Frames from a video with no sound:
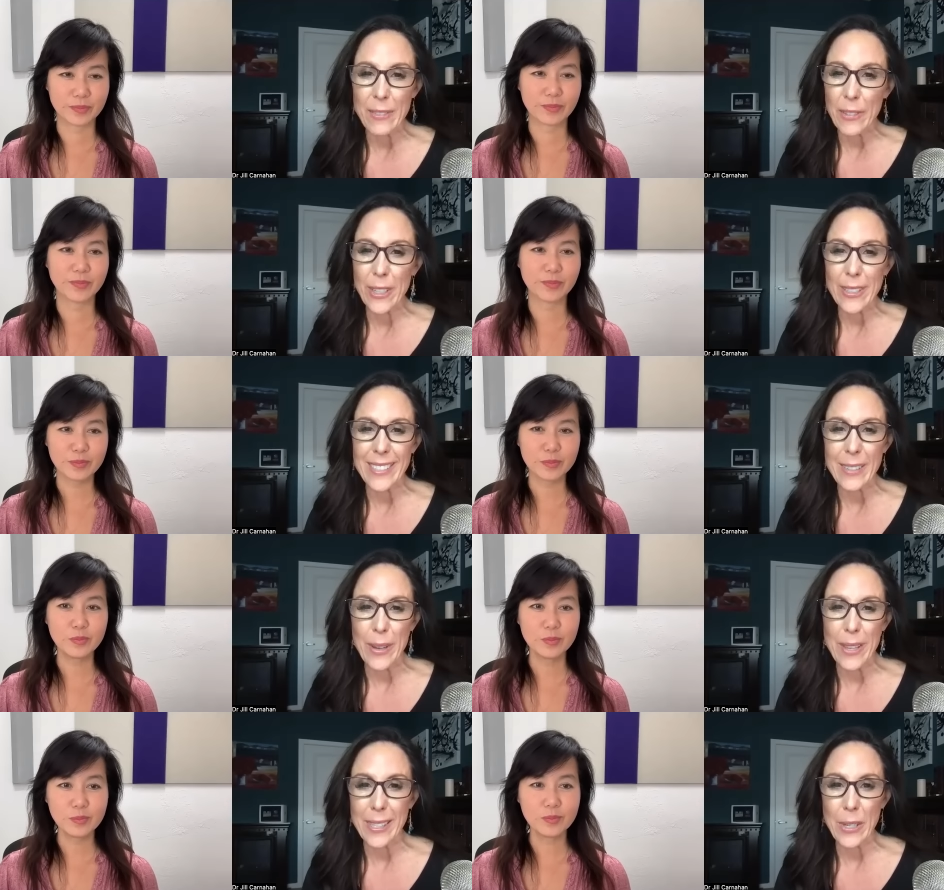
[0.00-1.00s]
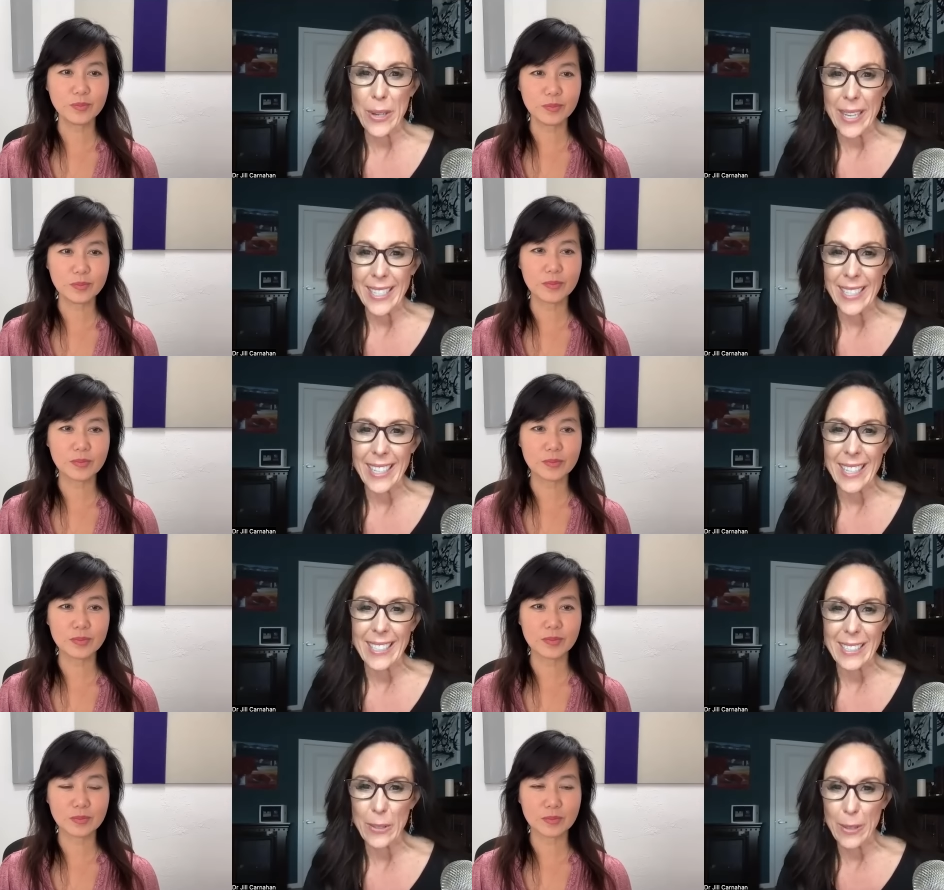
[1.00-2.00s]
Speaker 1: difficulty with creating
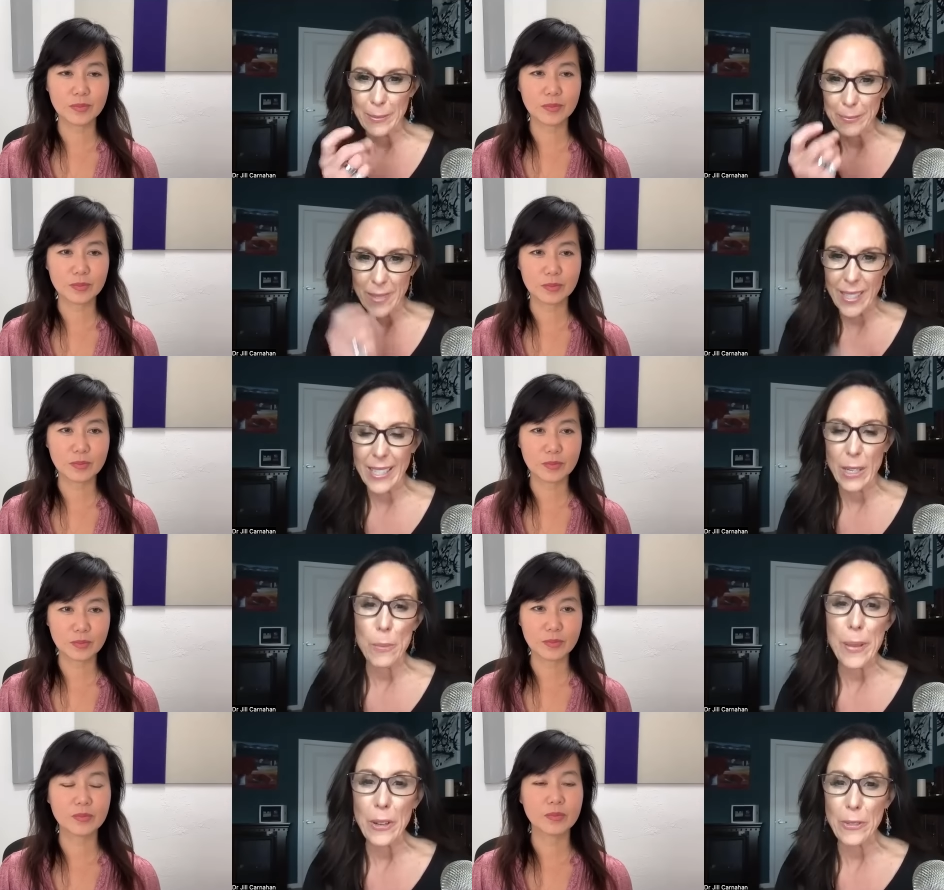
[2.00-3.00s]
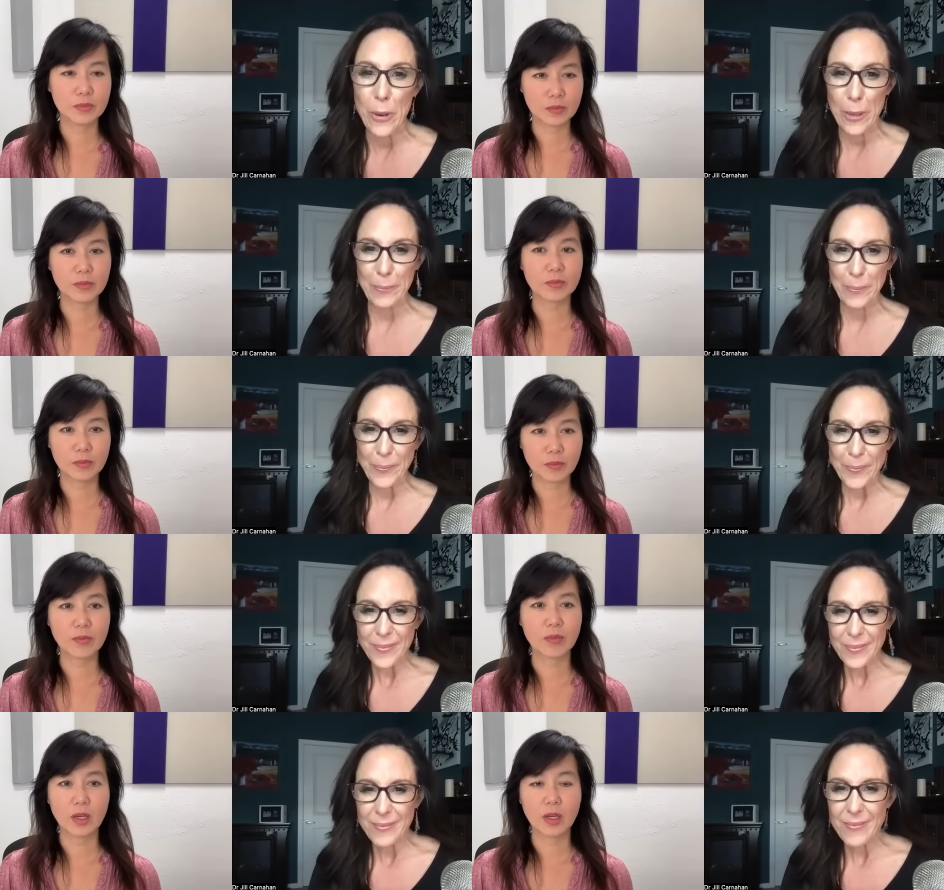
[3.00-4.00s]
it into a, you know, pill form?
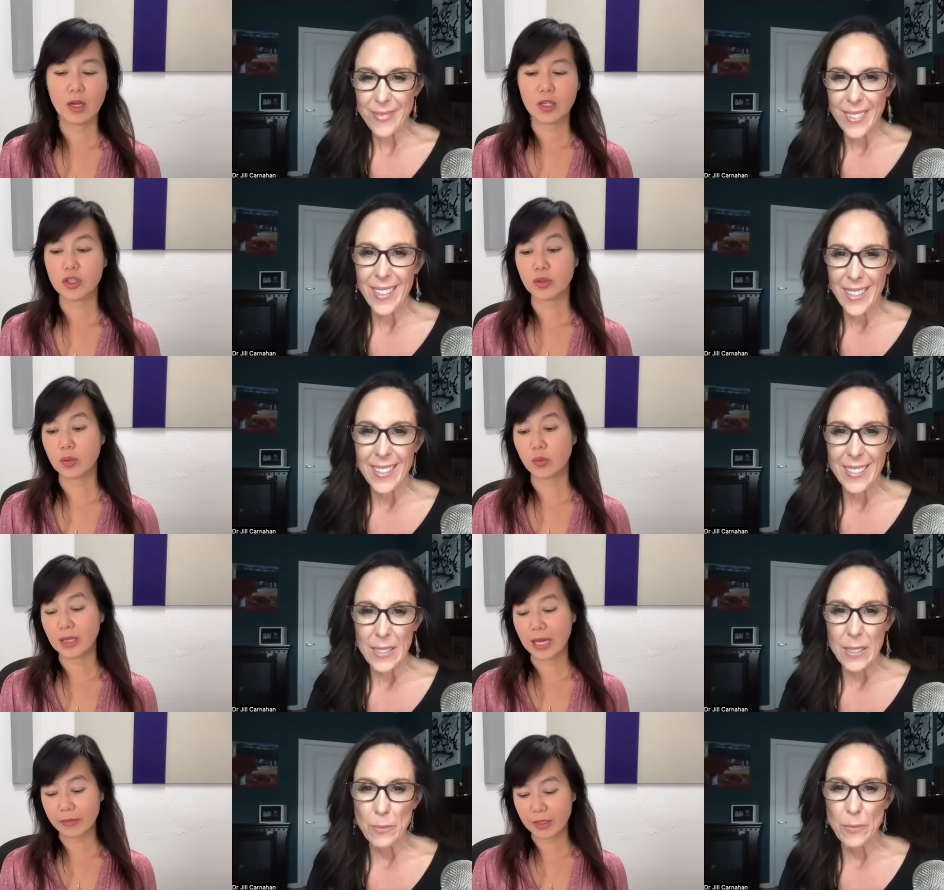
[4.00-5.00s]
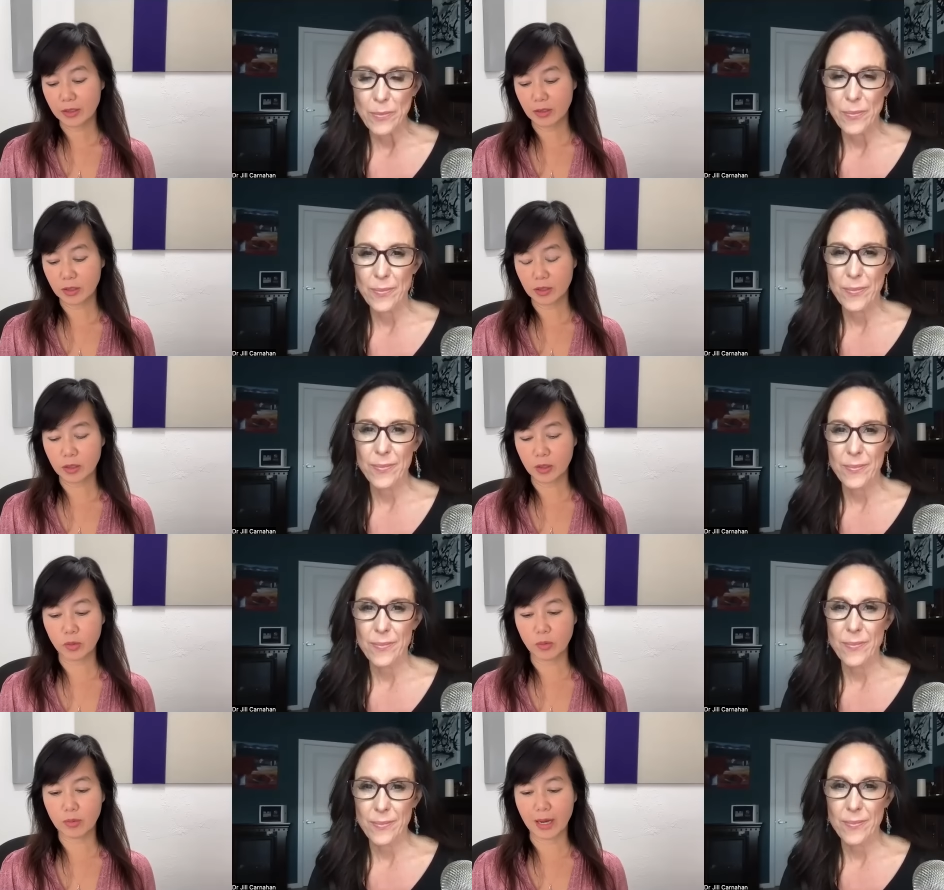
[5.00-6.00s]
Speaker 2: Sure. Well, I think, you
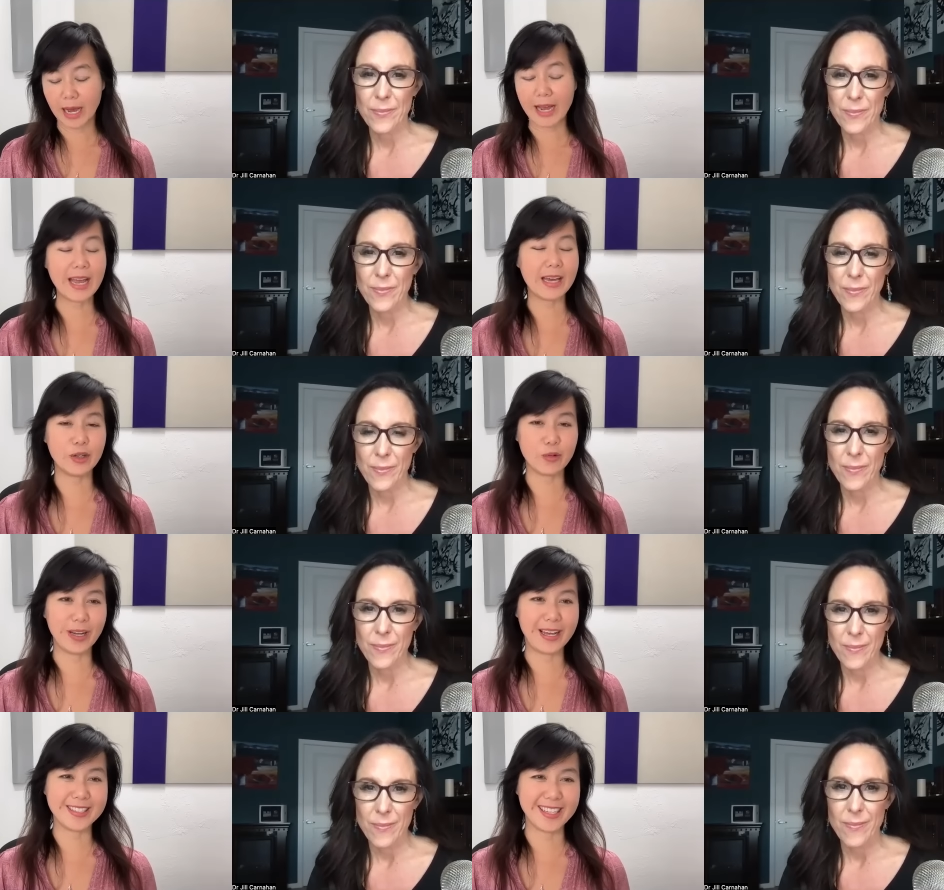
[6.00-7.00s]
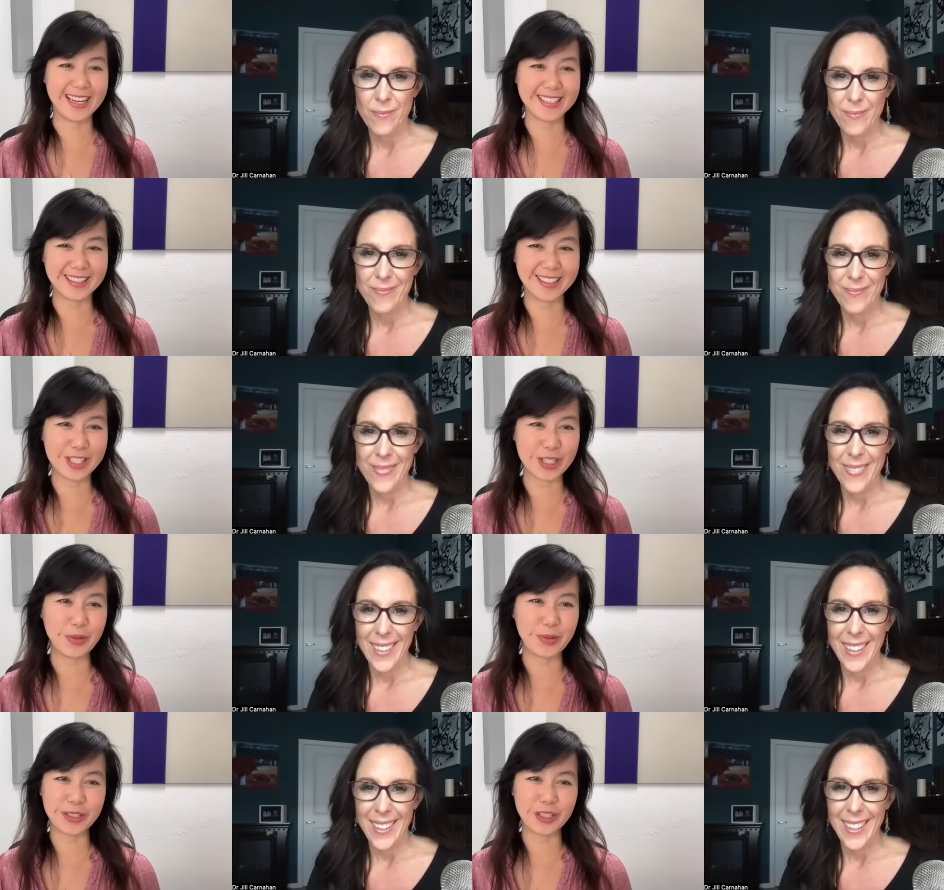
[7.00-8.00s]
know, I, I hadn't, re- I think I said this to
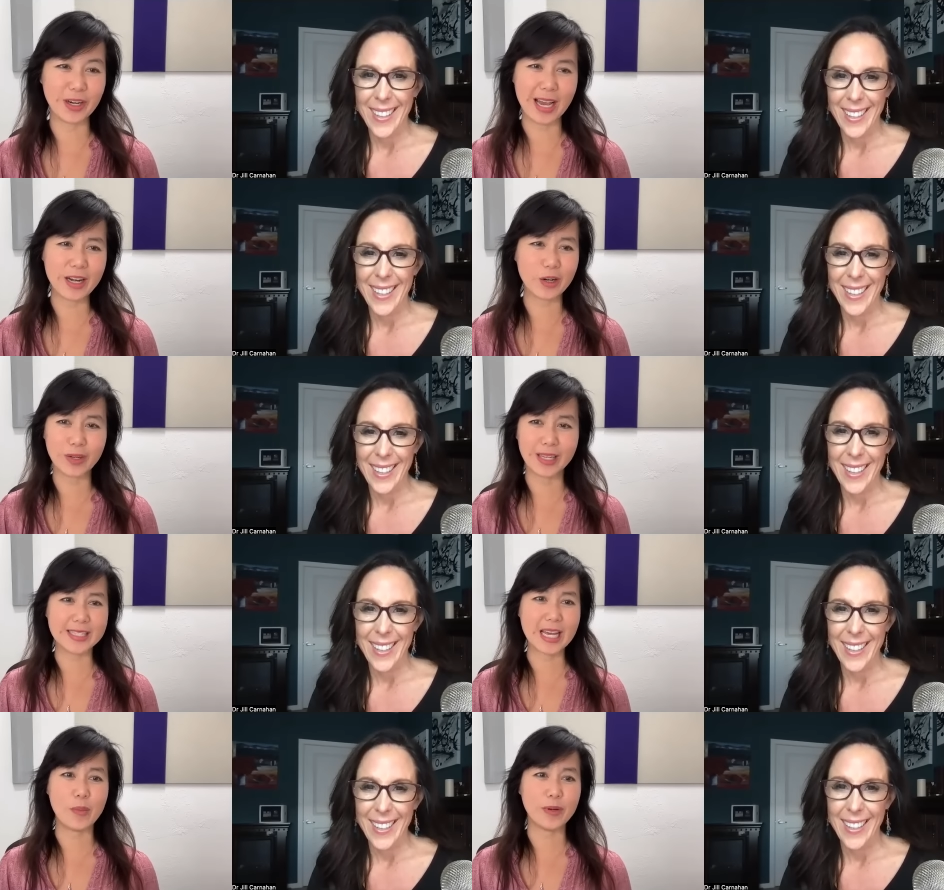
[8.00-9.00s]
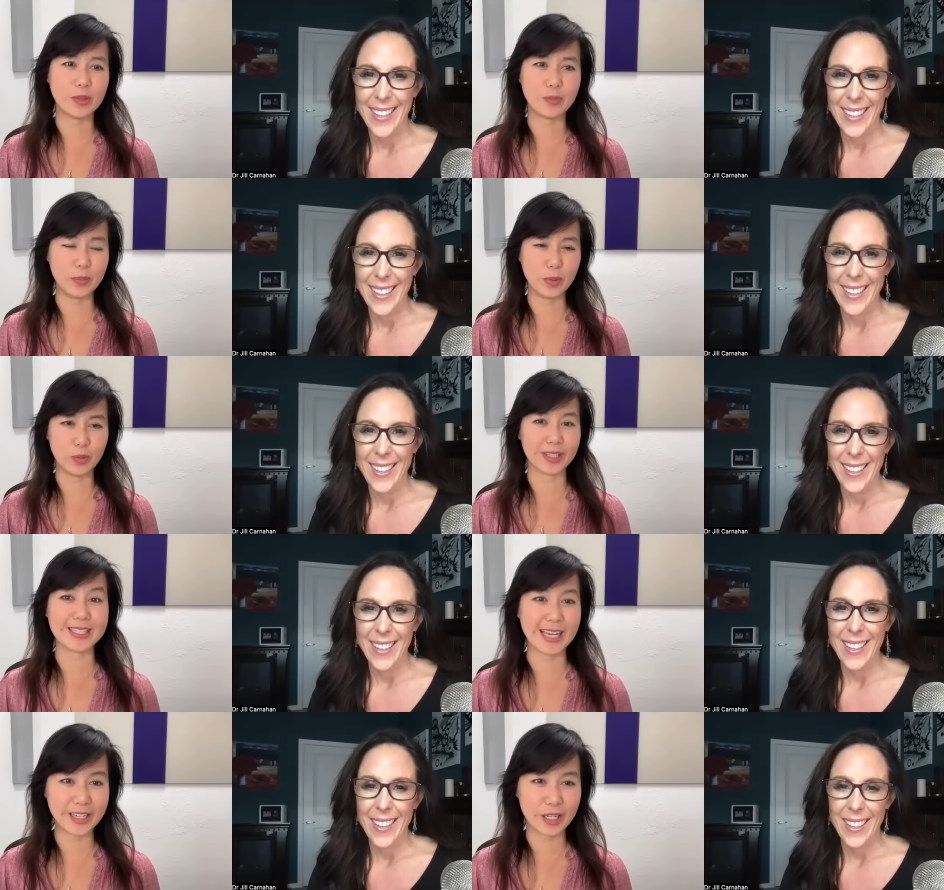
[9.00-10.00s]
you earlier, I hadn't realized how many people were
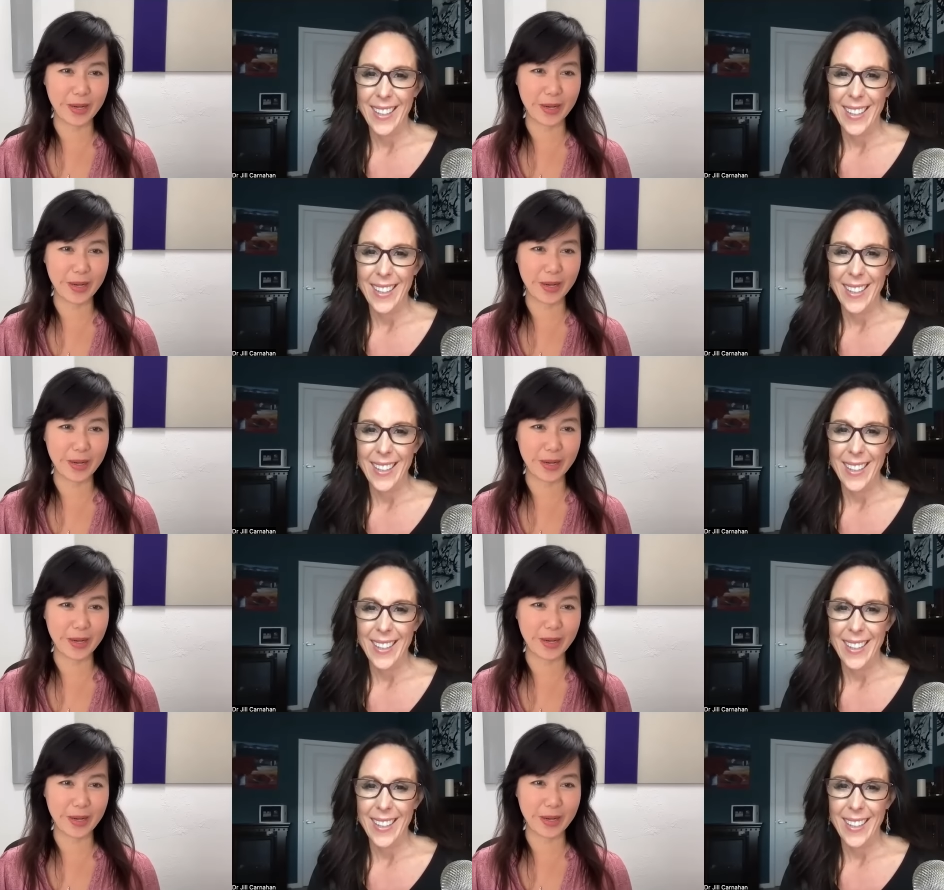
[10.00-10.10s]
excited